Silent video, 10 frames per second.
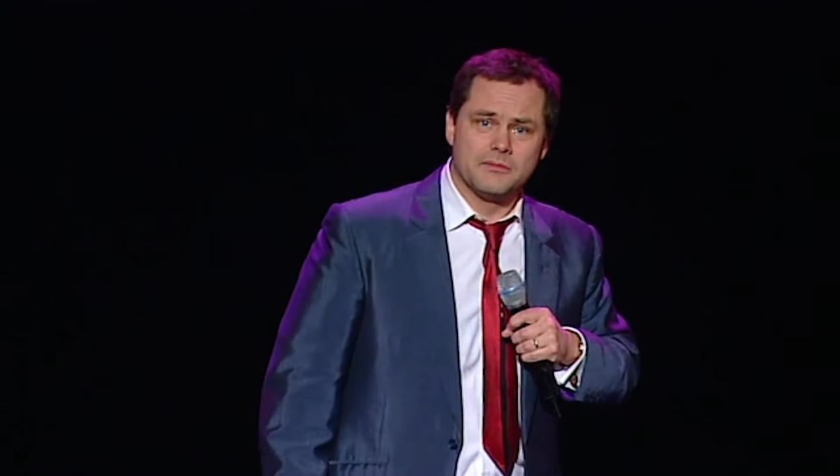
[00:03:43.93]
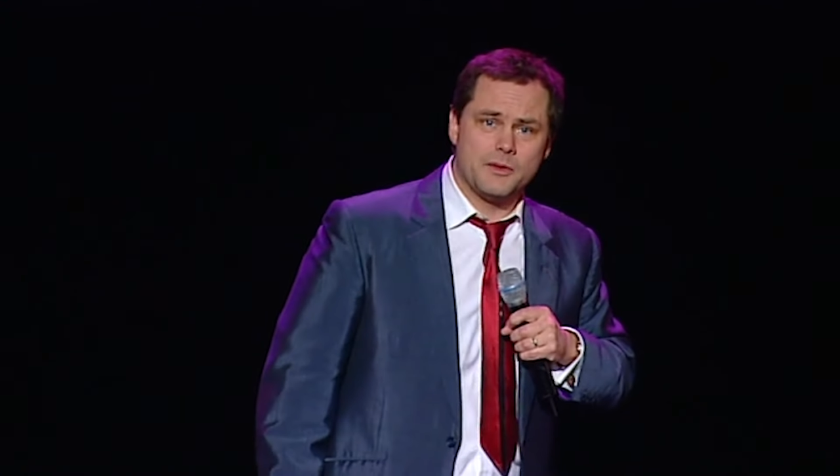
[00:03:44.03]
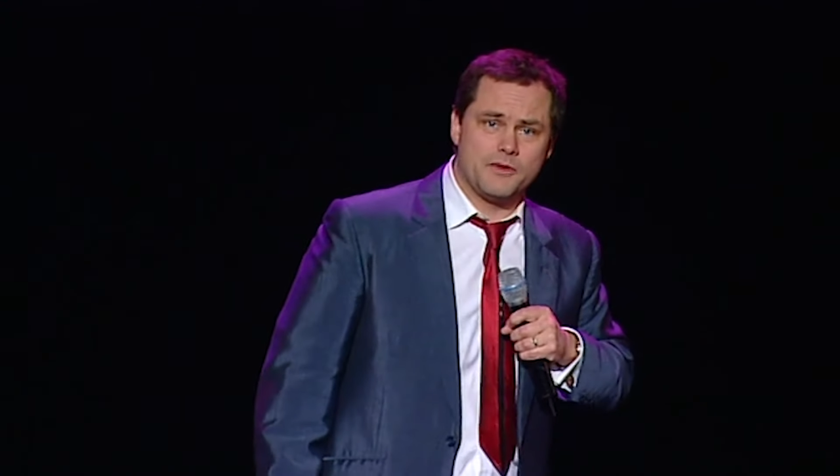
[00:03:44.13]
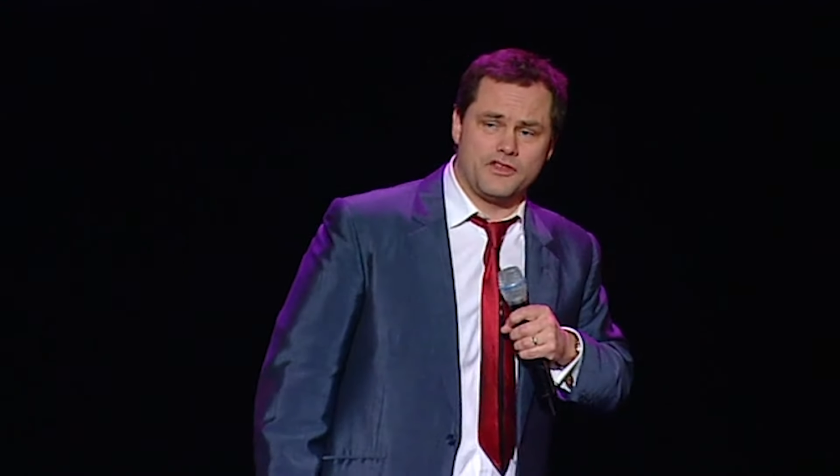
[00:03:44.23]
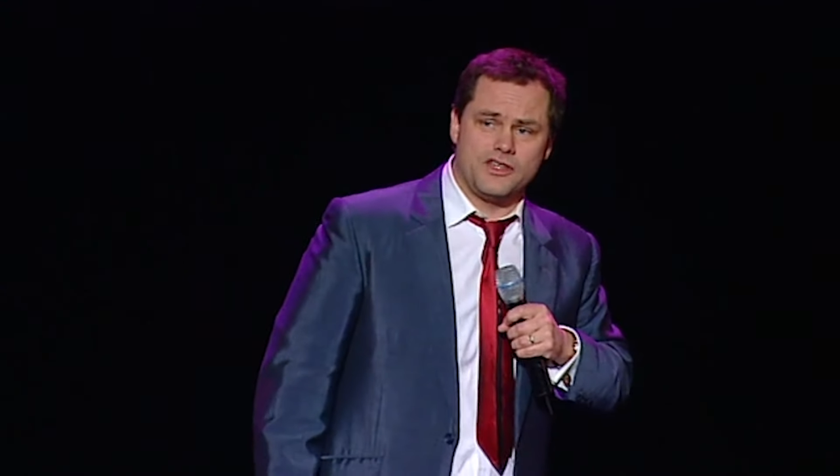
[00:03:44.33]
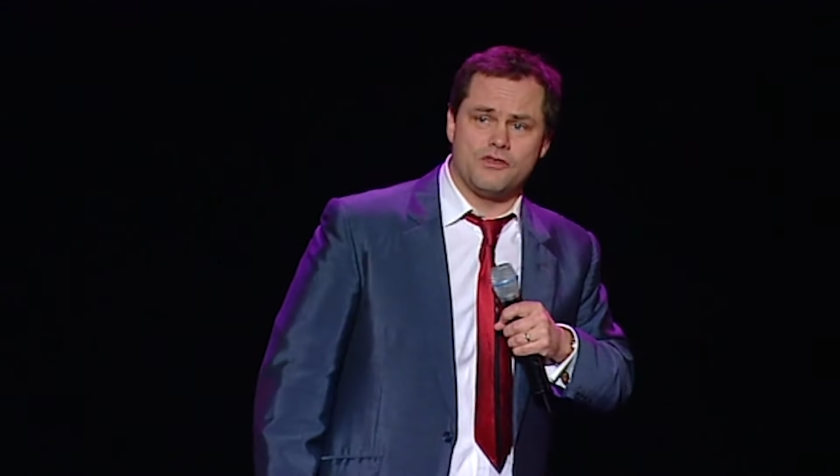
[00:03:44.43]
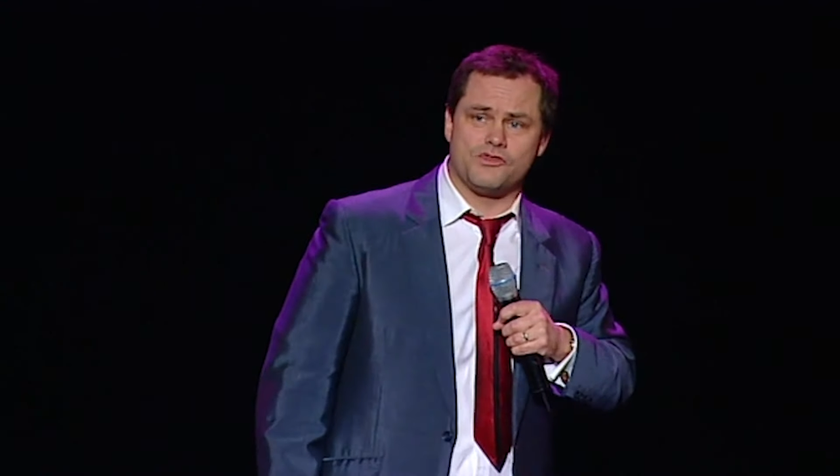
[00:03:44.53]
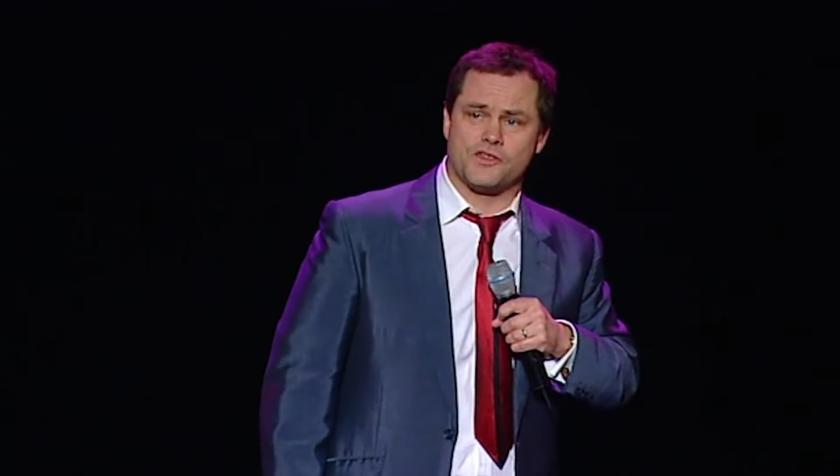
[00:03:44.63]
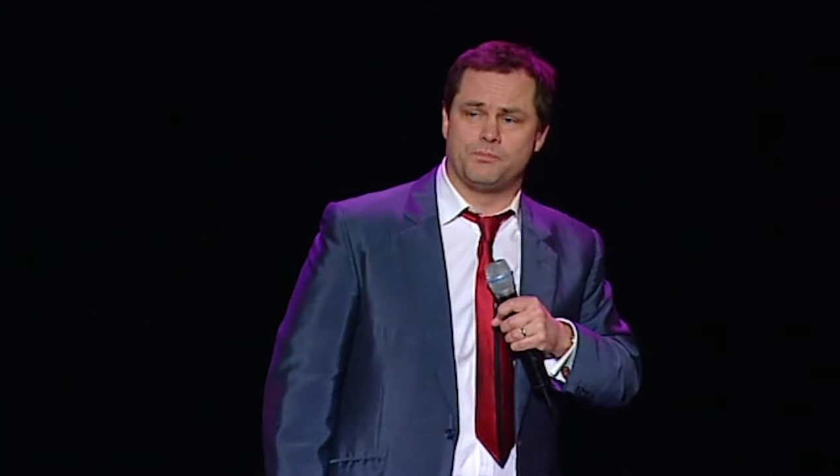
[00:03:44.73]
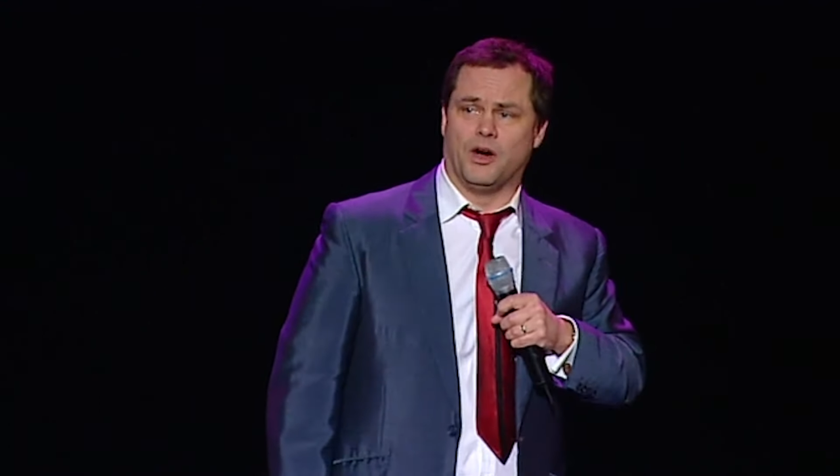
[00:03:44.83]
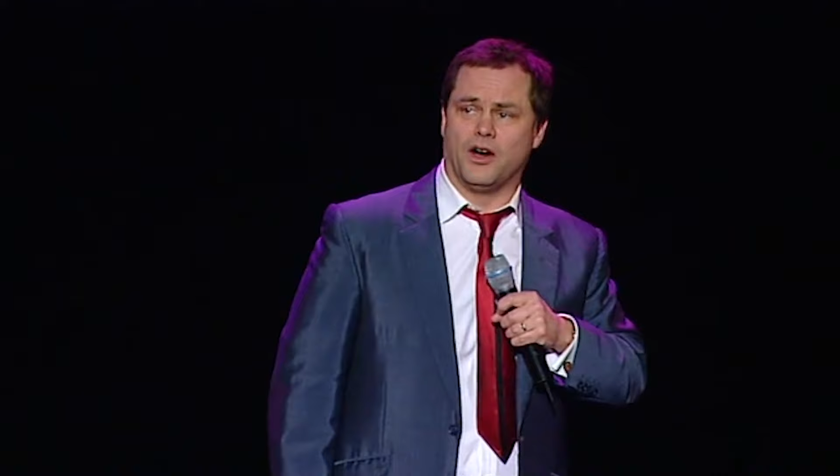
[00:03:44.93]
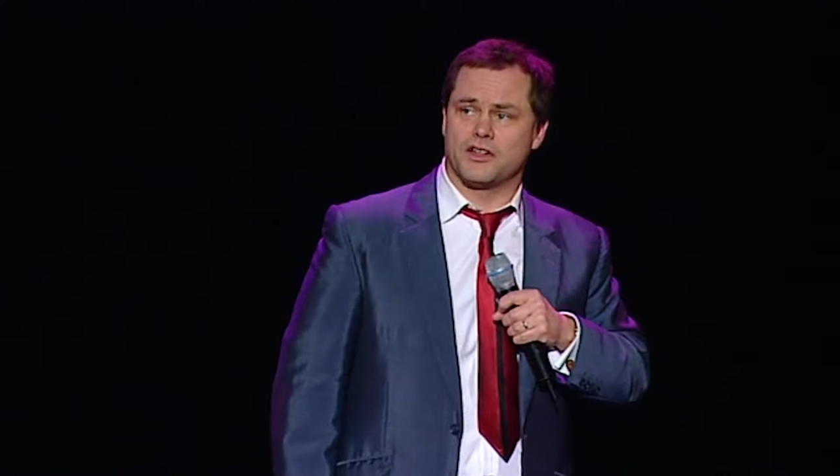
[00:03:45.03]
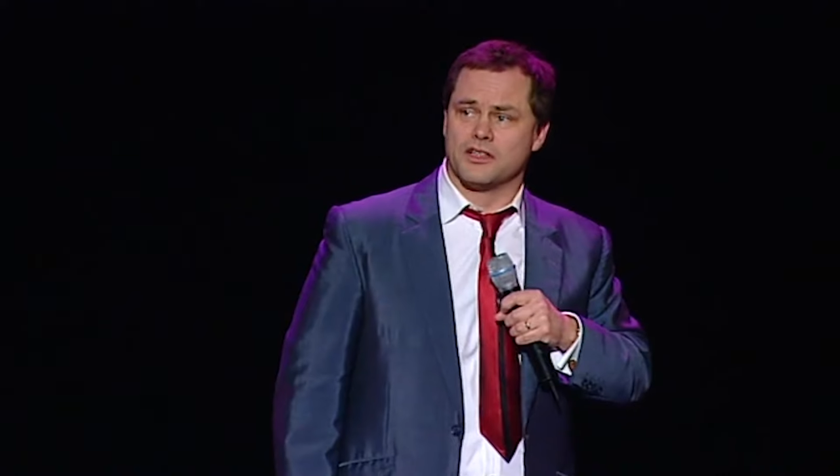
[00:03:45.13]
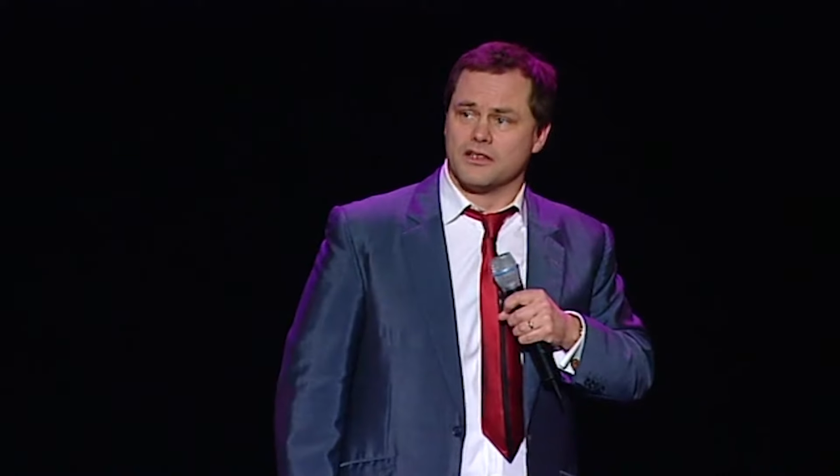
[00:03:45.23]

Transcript: Maybe for you, Spock.